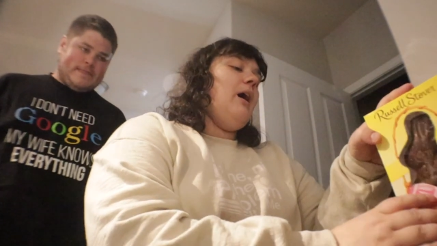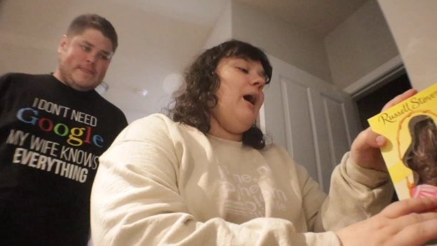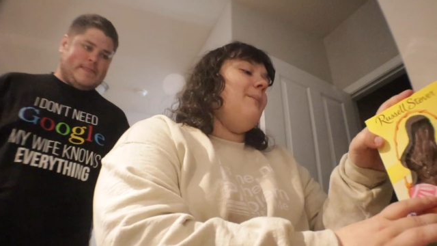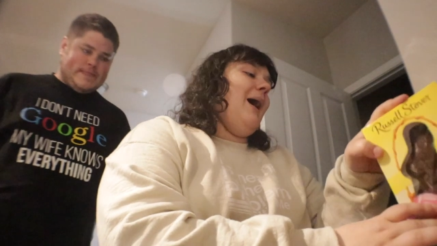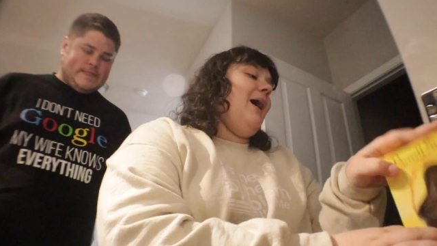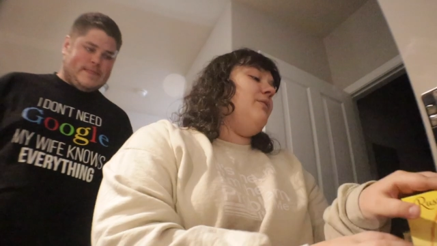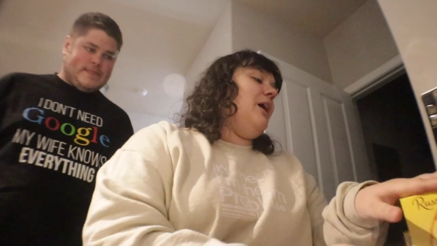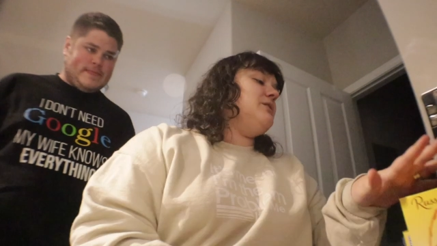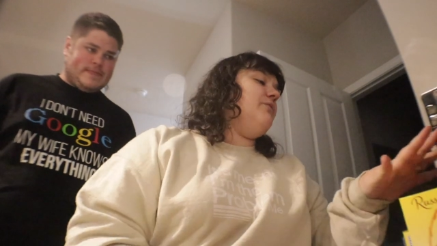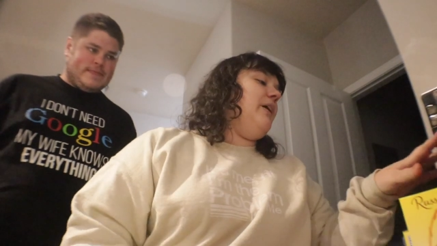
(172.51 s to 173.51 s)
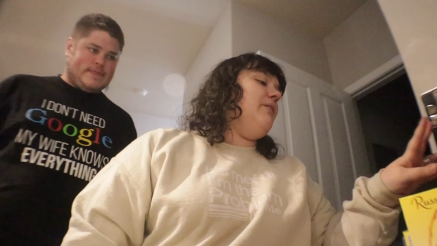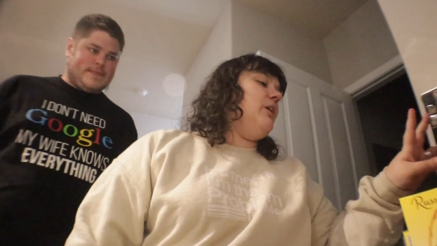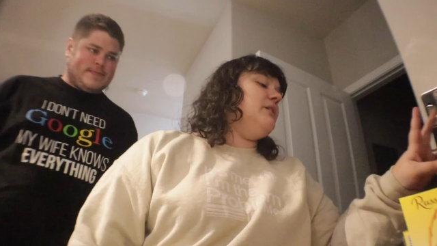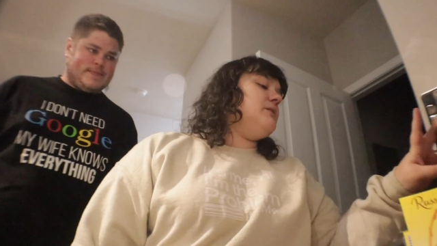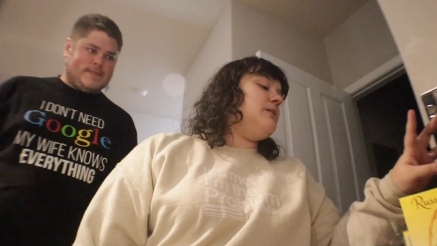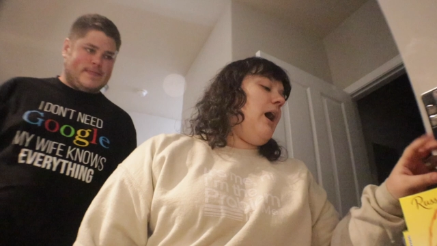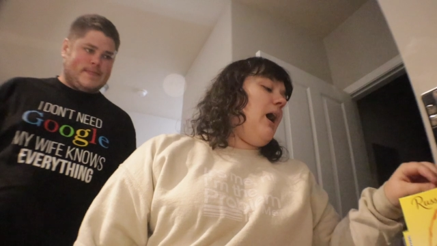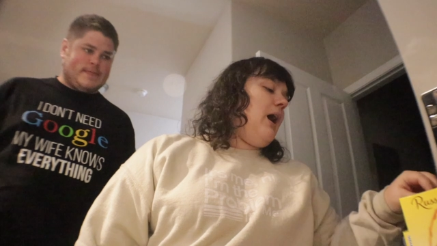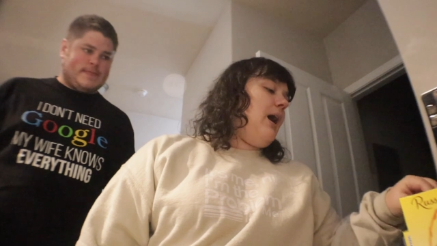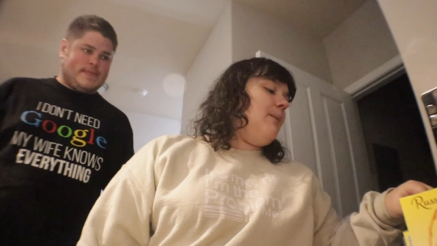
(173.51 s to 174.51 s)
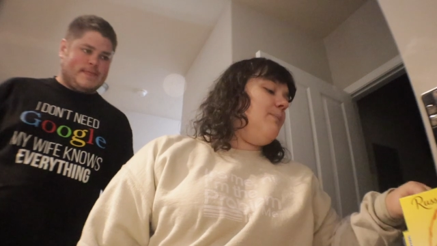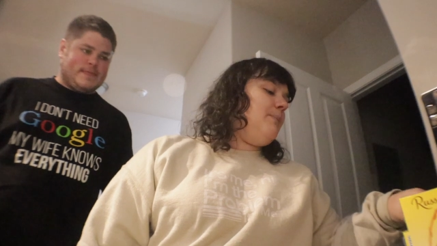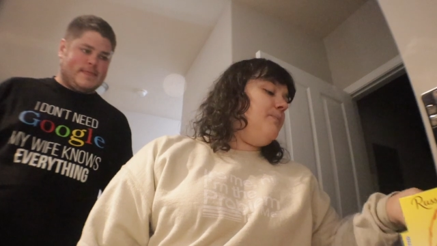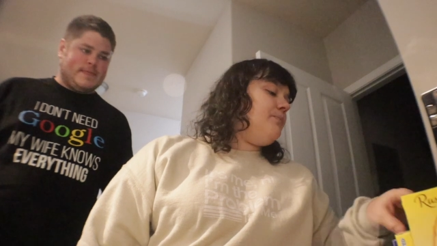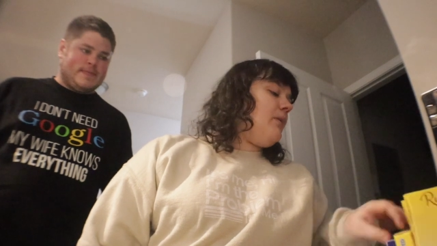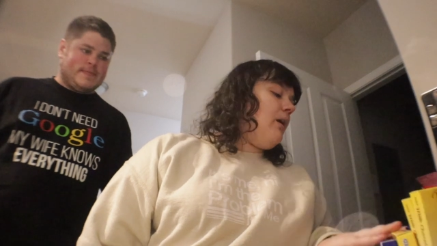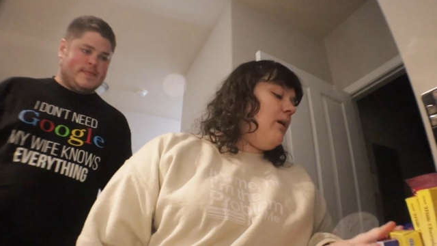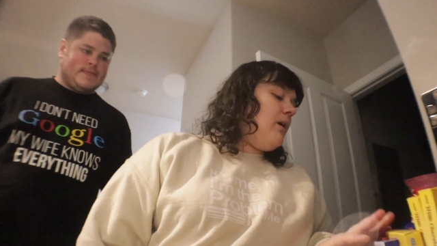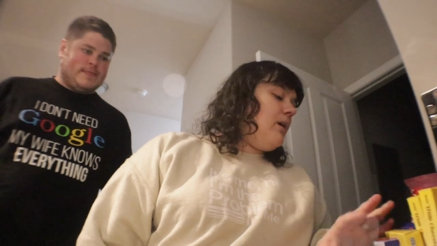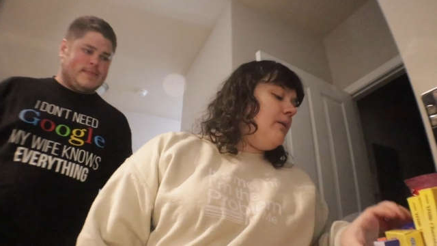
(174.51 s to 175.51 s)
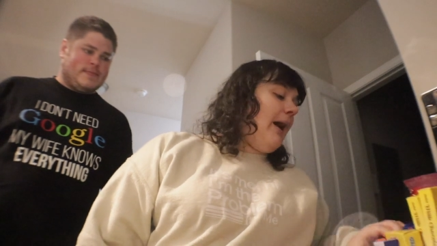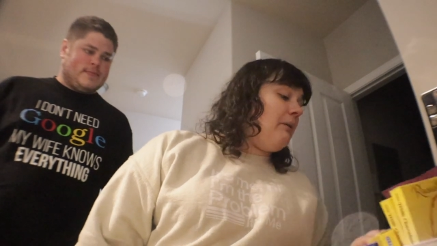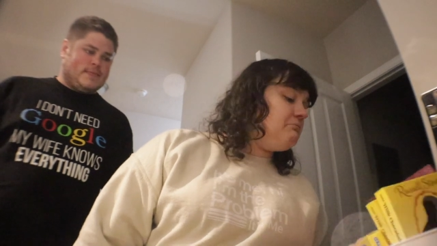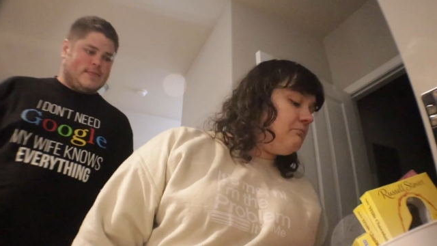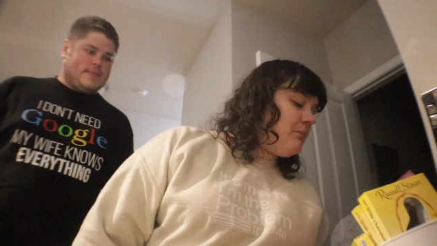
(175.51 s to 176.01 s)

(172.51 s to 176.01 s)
Speaker 1: Um, I have lots of favorites. Um, yeah.